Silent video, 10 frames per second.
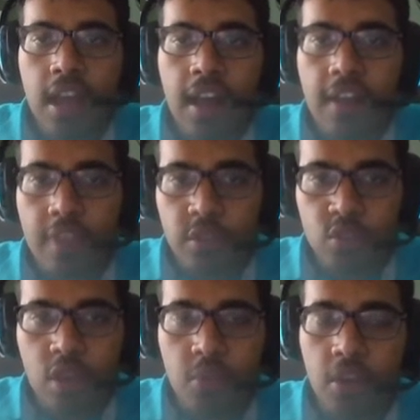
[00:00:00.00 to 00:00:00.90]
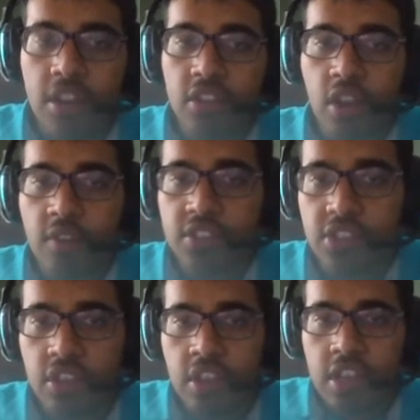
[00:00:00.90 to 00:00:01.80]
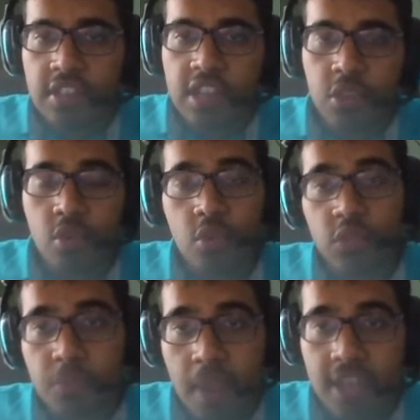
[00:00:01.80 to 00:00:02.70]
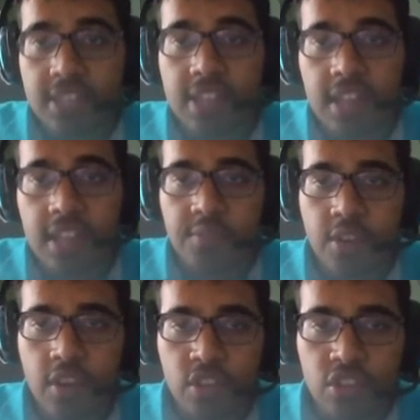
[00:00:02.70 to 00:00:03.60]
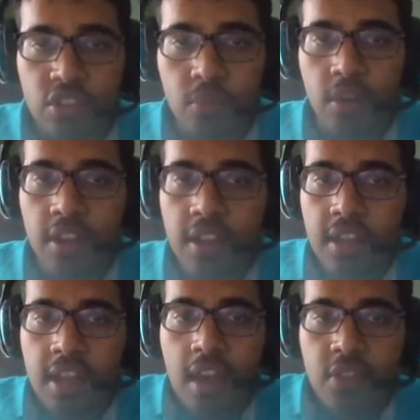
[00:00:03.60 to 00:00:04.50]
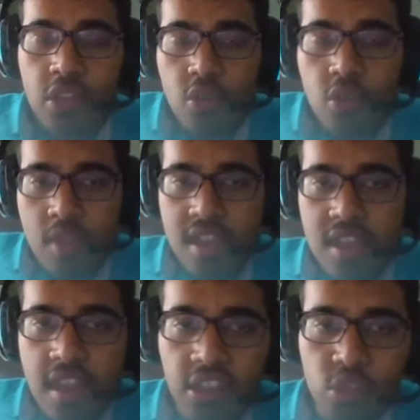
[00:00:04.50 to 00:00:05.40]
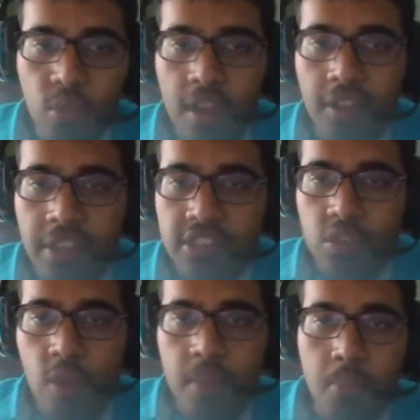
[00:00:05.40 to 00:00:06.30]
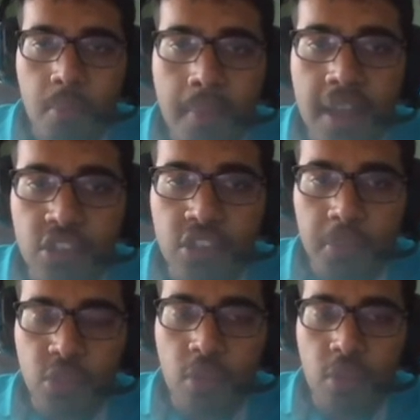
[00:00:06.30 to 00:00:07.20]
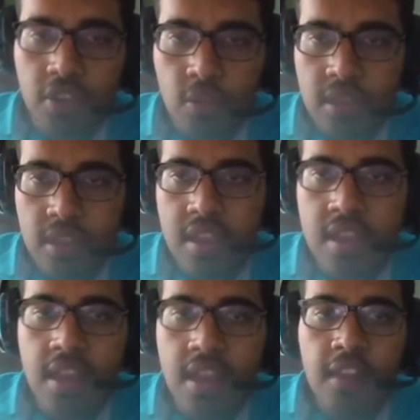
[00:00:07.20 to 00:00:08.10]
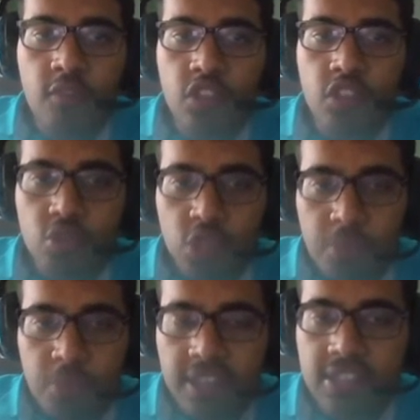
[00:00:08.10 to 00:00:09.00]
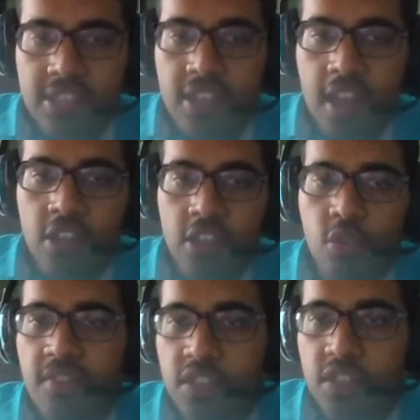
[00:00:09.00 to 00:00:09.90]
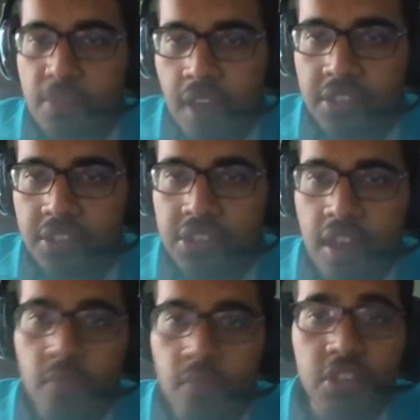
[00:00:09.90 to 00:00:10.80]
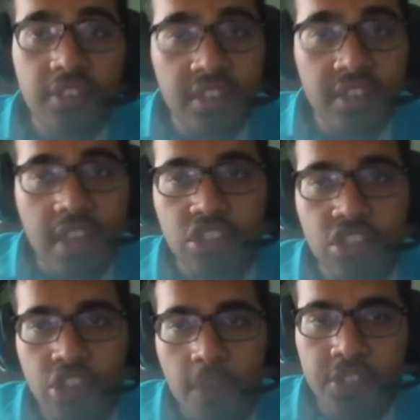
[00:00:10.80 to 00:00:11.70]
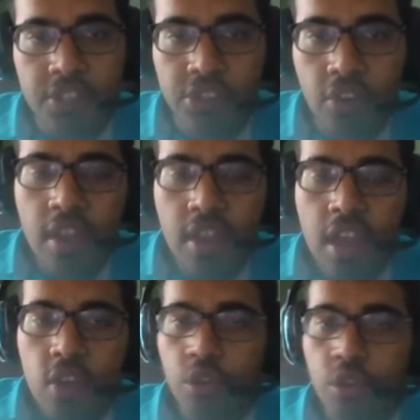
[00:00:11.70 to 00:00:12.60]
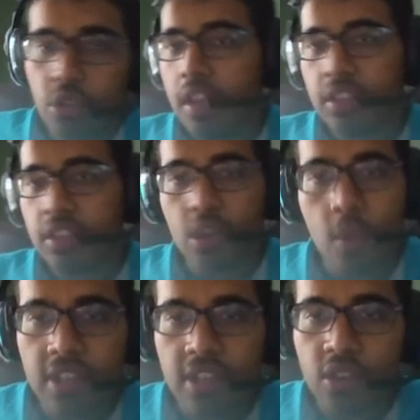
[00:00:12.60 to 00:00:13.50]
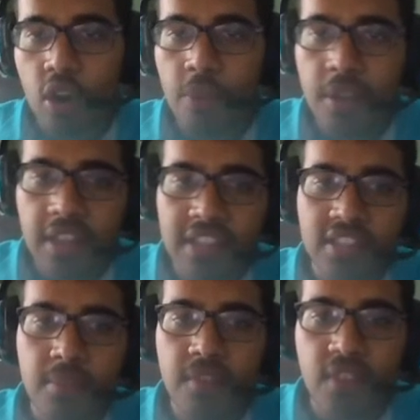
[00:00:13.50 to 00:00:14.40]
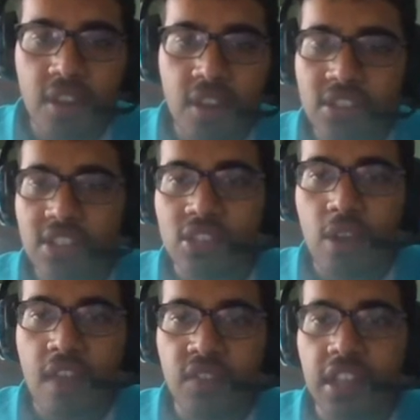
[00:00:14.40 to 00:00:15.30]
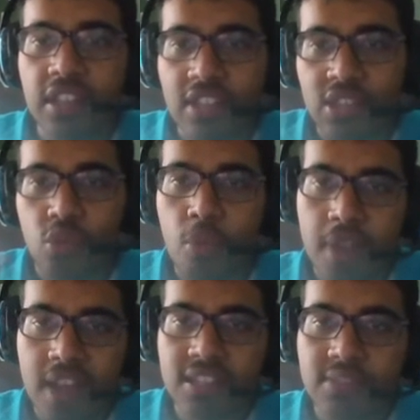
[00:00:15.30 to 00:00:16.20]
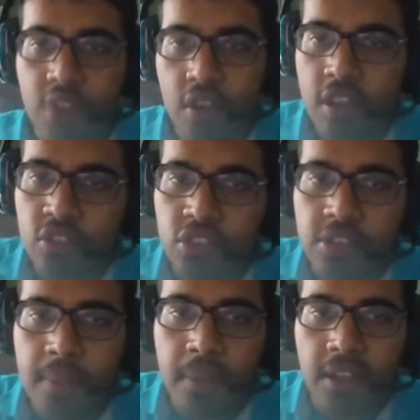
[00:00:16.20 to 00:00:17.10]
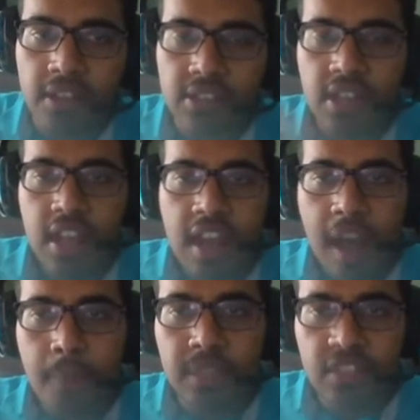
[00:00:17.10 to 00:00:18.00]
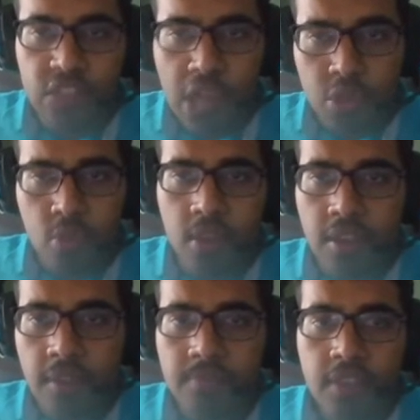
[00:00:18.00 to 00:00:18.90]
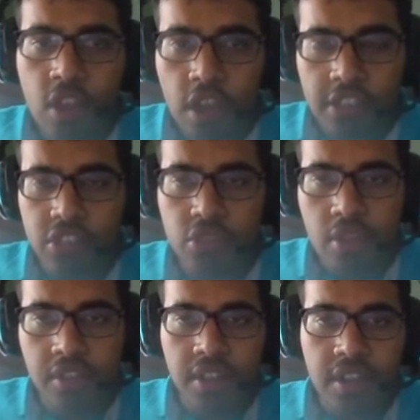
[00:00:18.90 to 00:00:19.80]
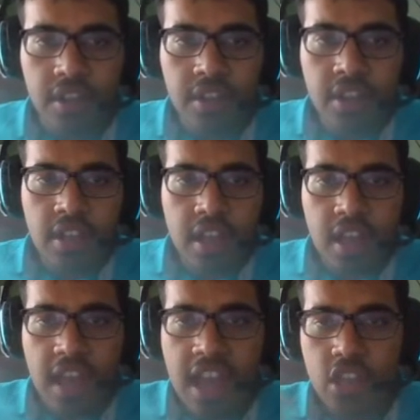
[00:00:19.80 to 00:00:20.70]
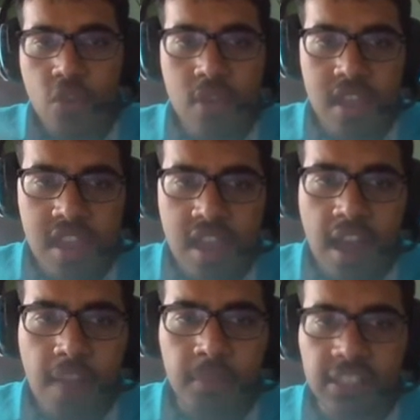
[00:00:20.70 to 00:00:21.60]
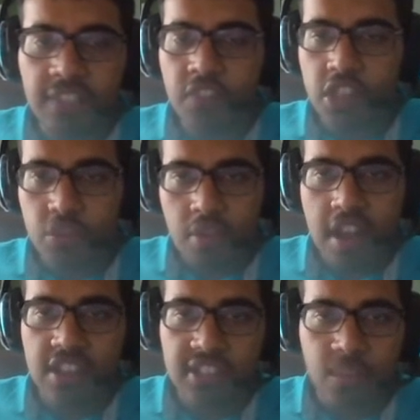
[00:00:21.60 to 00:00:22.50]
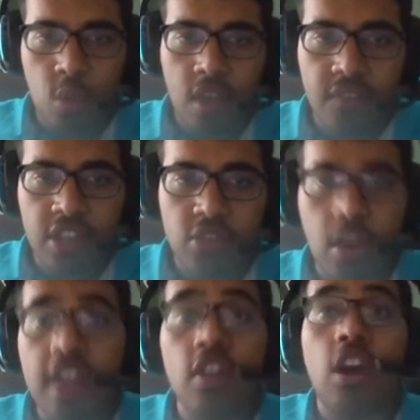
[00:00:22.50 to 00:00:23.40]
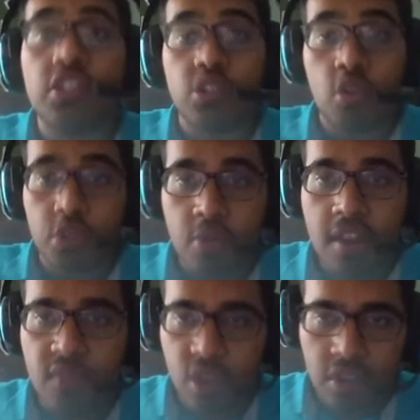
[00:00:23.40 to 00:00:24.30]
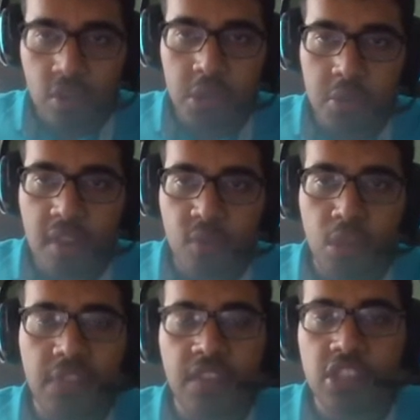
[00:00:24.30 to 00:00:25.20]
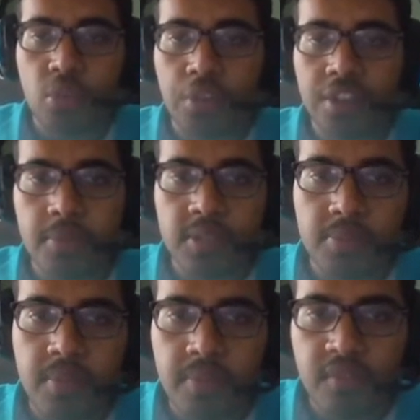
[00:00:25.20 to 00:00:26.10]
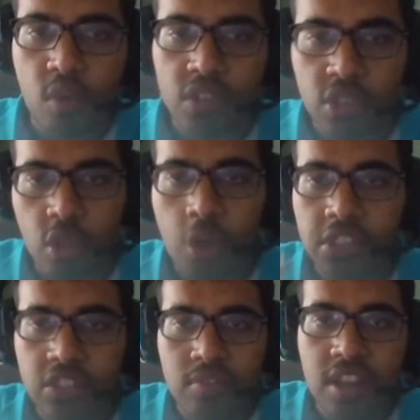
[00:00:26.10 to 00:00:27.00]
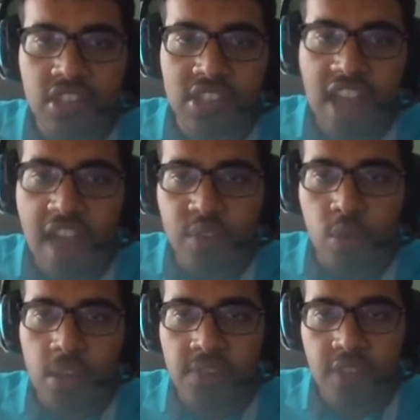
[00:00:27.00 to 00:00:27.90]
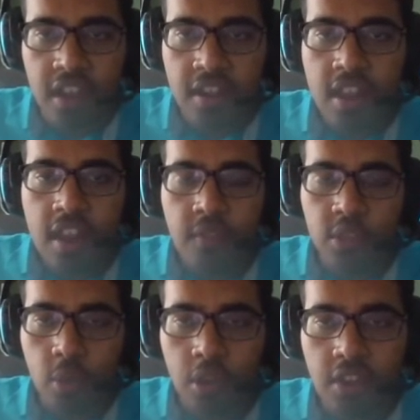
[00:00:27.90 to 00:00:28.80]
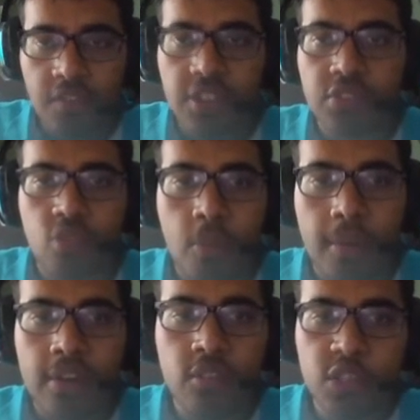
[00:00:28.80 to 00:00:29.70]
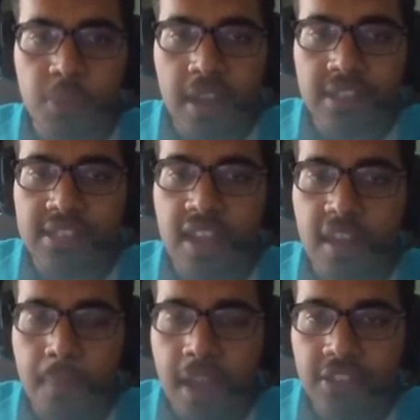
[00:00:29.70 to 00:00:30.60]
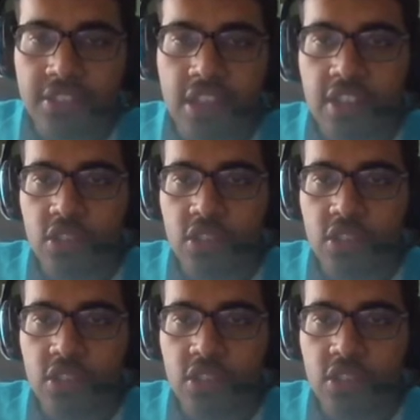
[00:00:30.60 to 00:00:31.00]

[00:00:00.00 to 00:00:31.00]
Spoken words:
That was a great one. And then obviously, South Korea, Uzbekistan is a very interesting one. The UAE as well, that's a great matchup as well. UAE versus Uzbekistan, UAE versus Palestine. We saw that in the Asian Cup this year. North Korea, the Korea Derby, that could be very interesting. So I feel like this group, guys, is very interesting because I believe South Korea, Australia, and UAE, I believe these three nations have qualified. So, and also North Korea, I forgot. North Korea have qualified to the World Cup before. So the only two nations I haven't qualified for the World Cup for this group are Uzbekistan and Palestine.